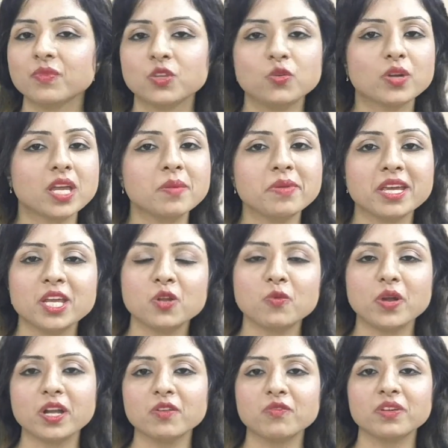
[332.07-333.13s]
You can be
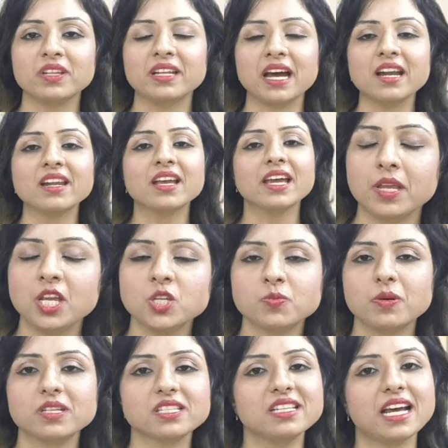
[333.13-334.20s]
innovative with that. Each
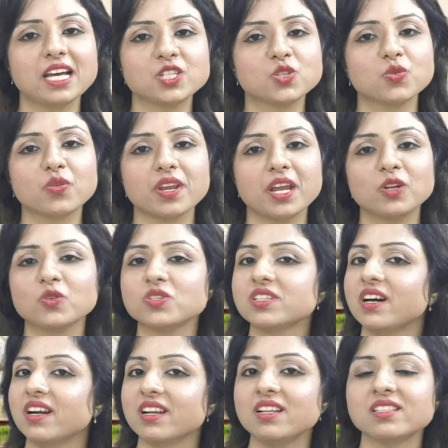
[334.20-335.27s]
person has to create those
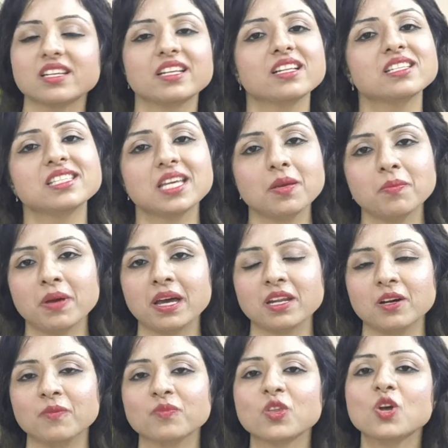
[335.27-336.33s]
hurdles in the same manner.